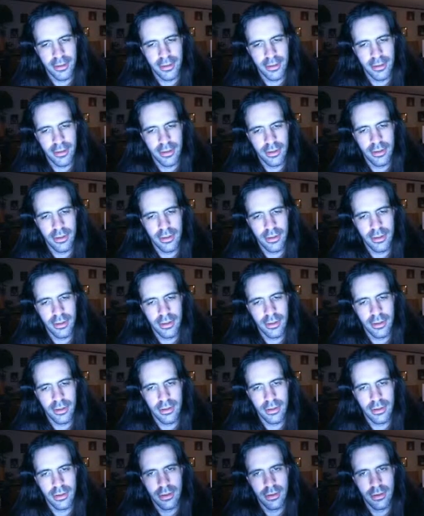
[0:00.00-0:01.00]

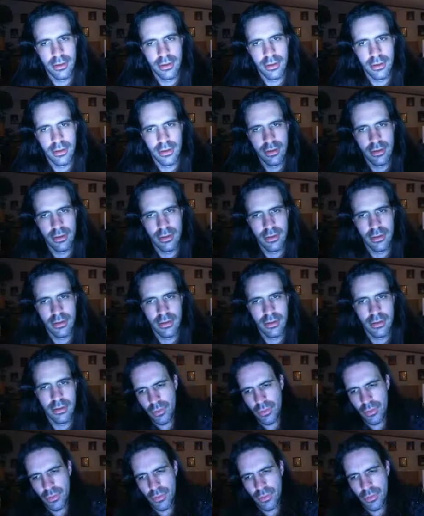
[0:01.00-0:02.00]

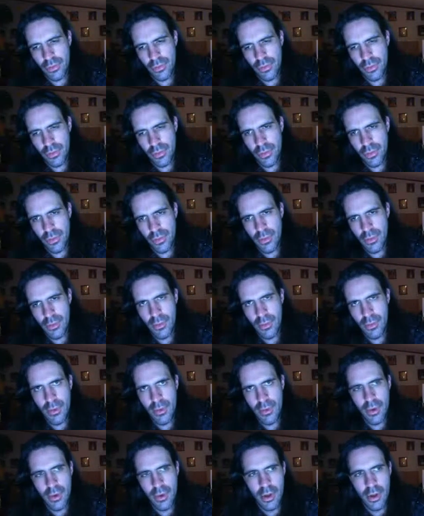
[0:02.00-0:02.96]
[no speech]